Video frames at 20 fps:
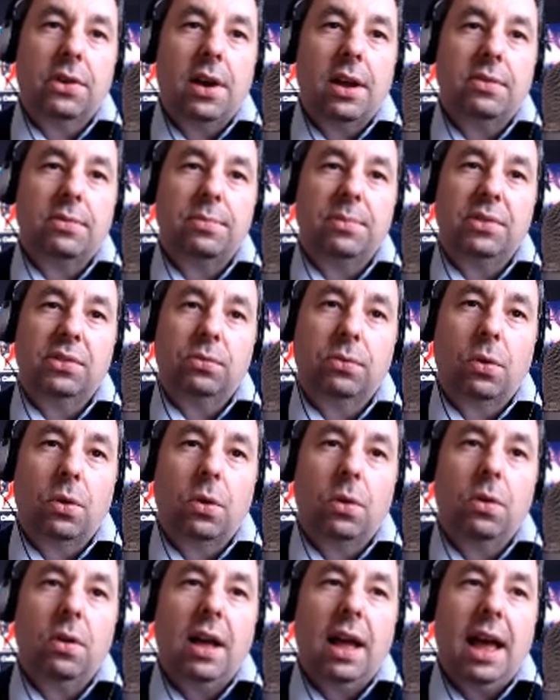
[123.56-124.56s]
from his
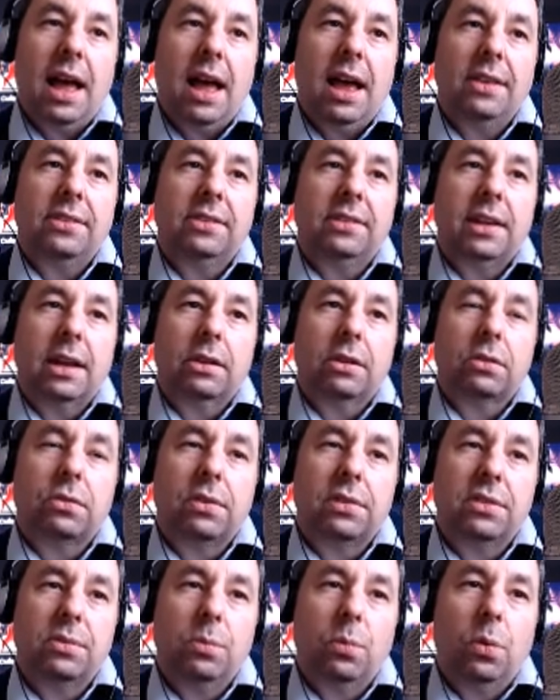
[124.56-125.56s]
role as Gellert
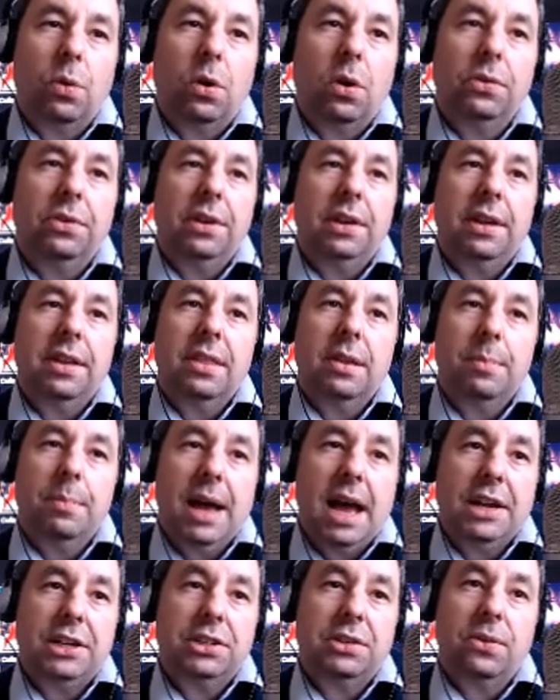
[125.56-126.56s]
Grindelwald in the
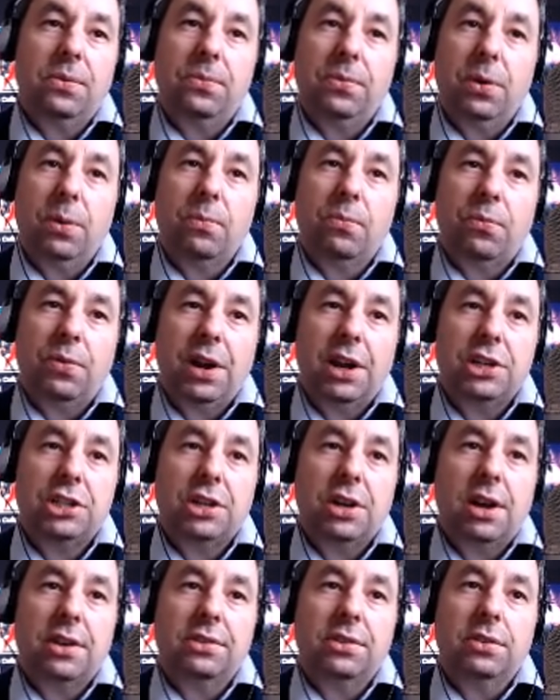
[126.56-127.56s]
magical film
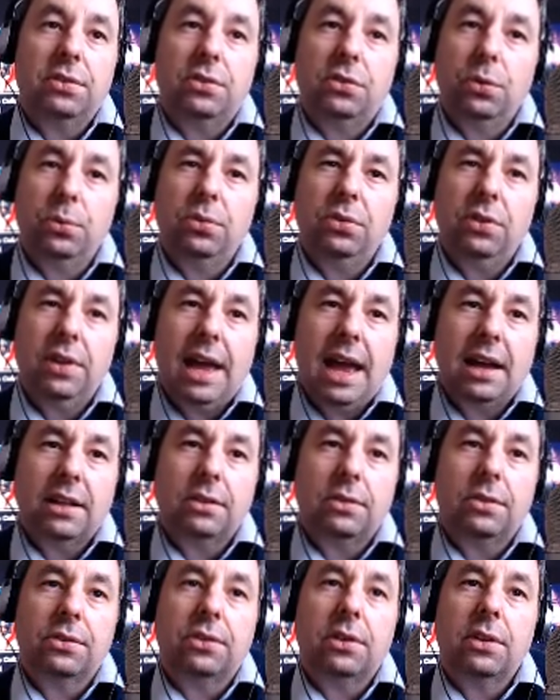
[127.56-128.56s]
franchise due to the
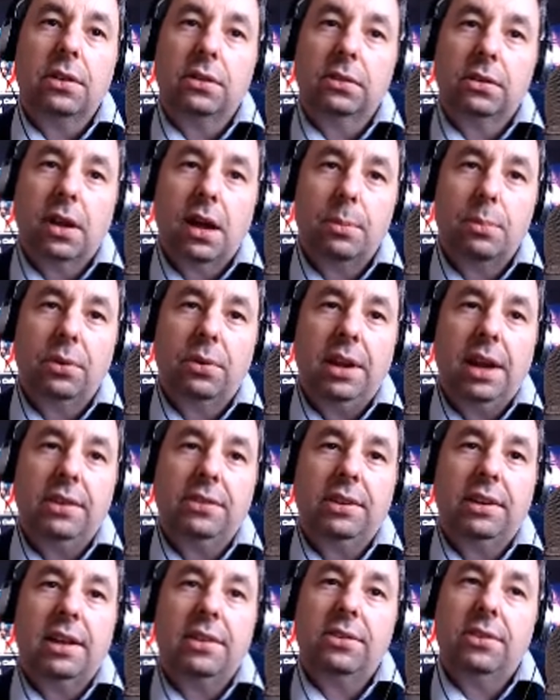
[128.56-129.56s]
actor's libel case
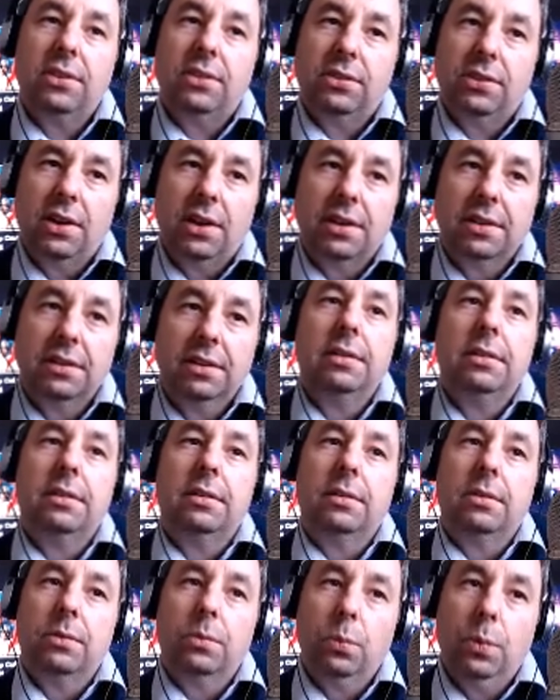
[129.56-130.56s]
against his son,
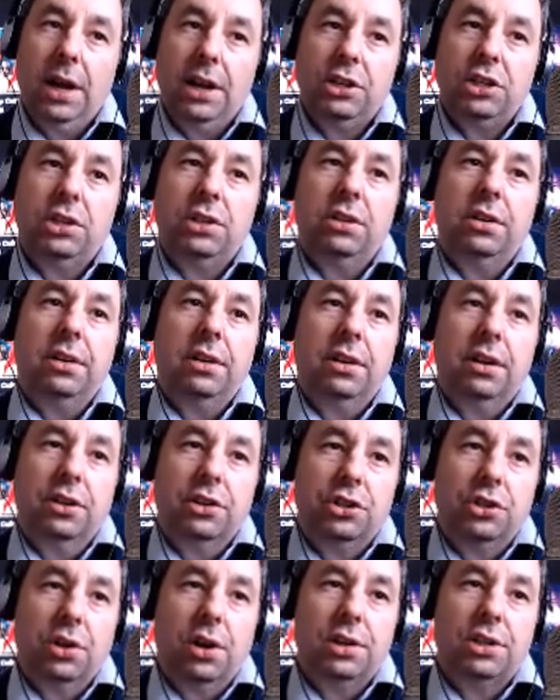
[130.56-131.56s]
which a
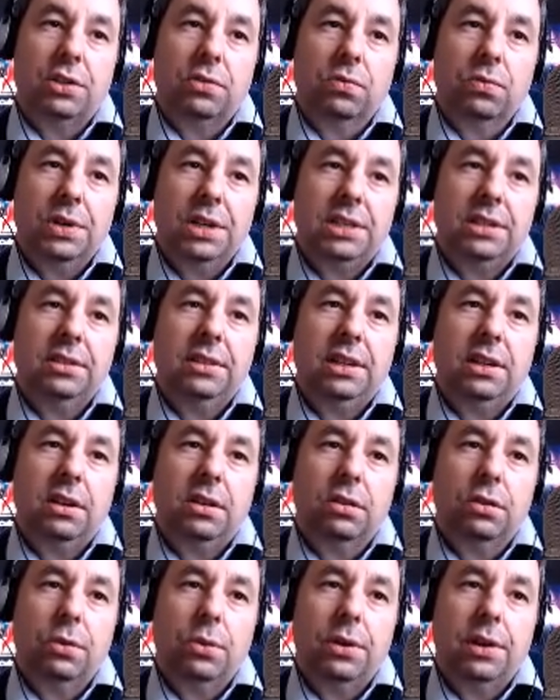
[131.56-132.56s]
judge recently
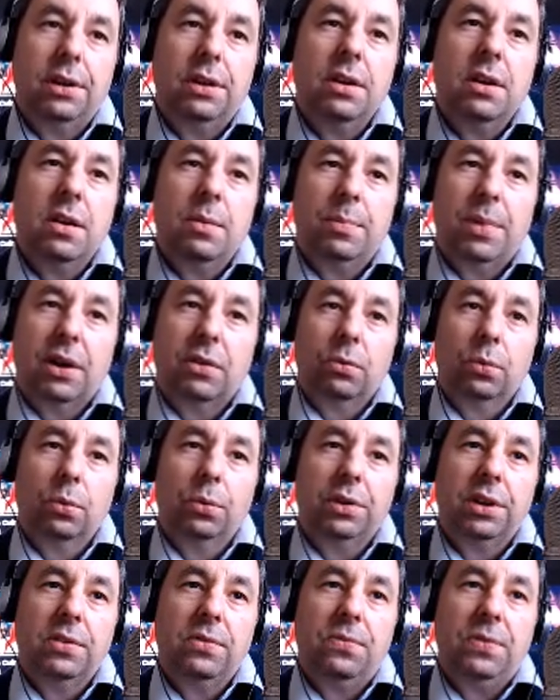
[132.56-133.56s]
concluded by
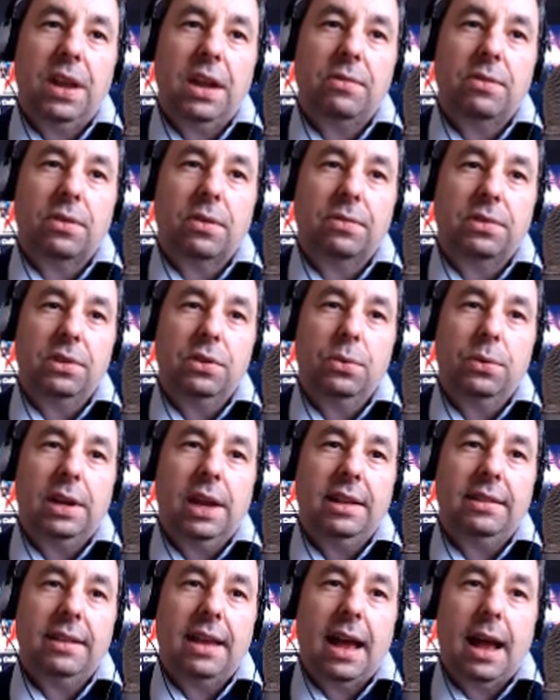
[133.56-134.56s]
ruling in favor of the
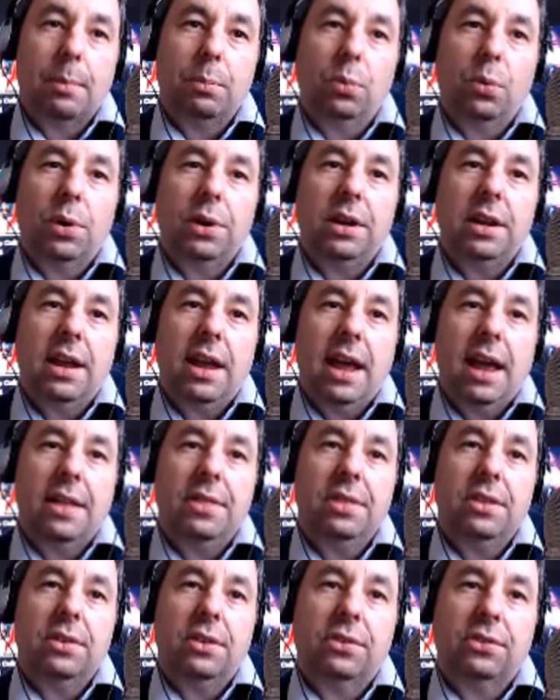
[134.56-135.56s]
UK tabloid
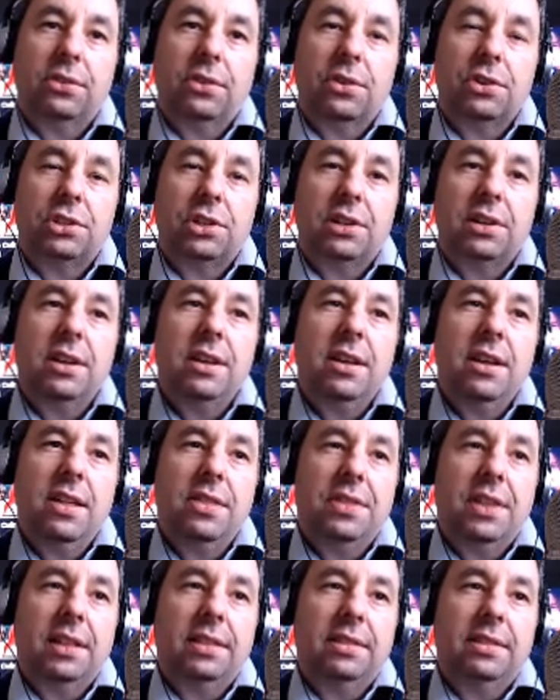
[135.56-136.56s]
and their assertion
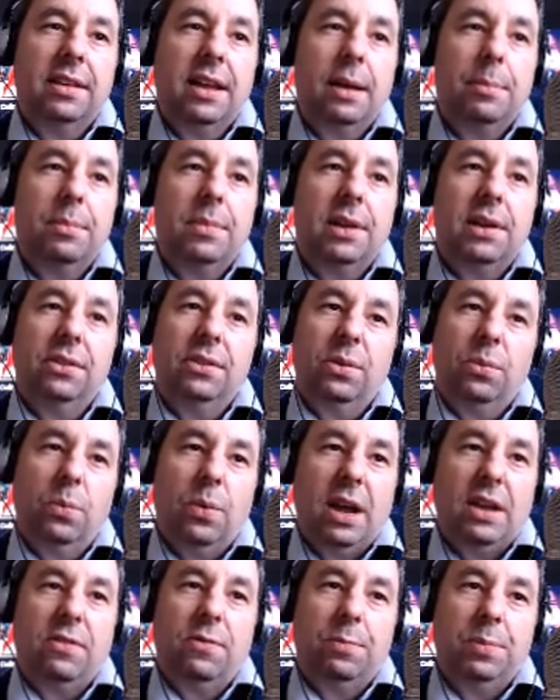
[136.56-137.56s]
that Depp is a
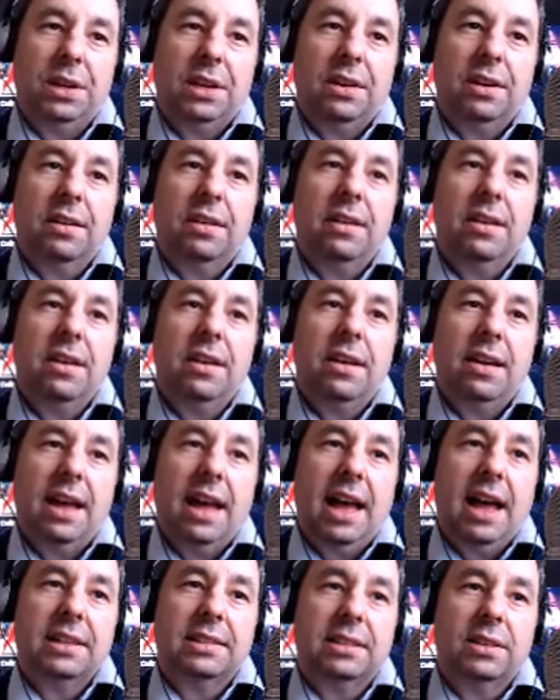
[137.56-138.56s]
wife-beater
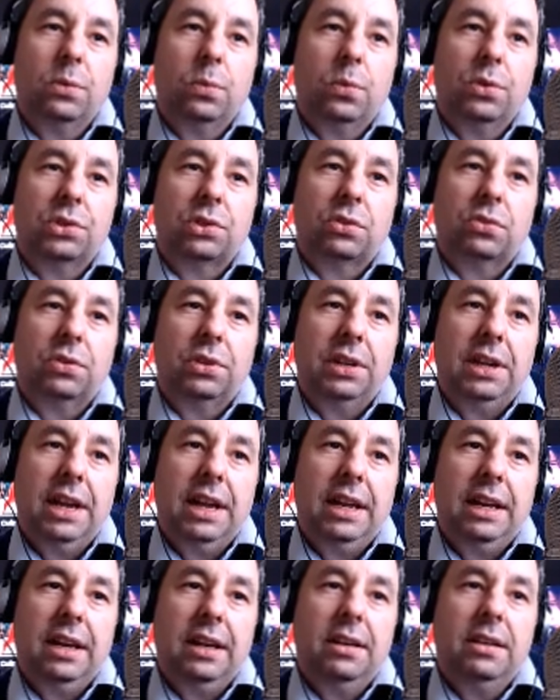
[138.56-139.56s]
as it was
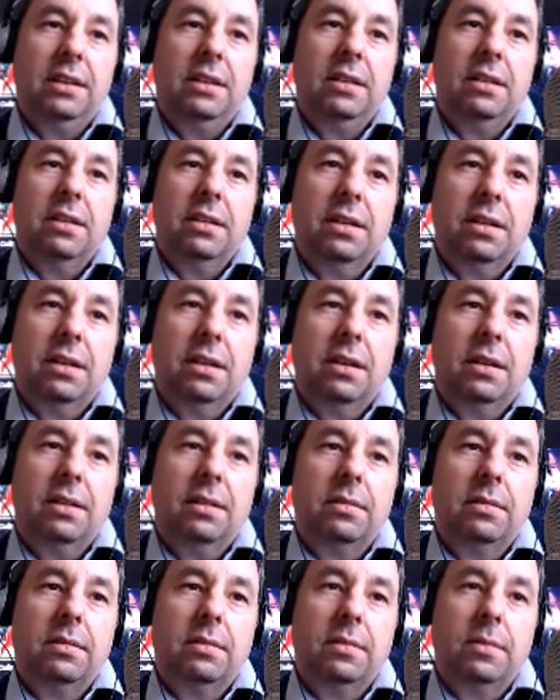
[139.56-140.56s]
created a
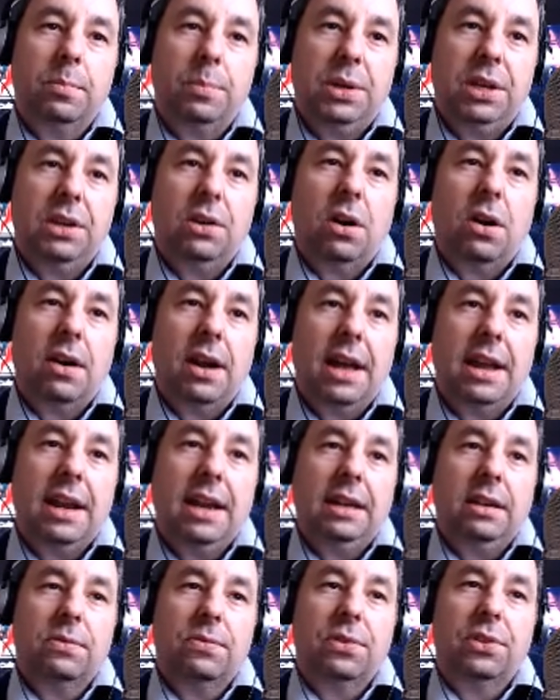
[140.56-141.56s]
PR
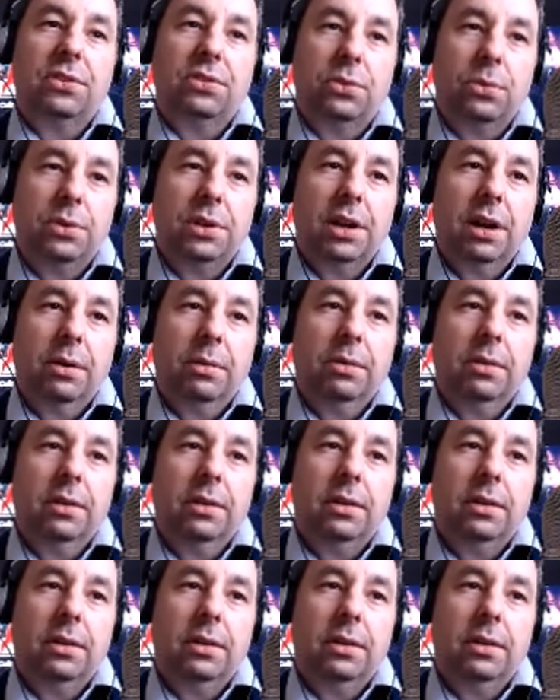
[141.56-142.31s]
headache for the studio.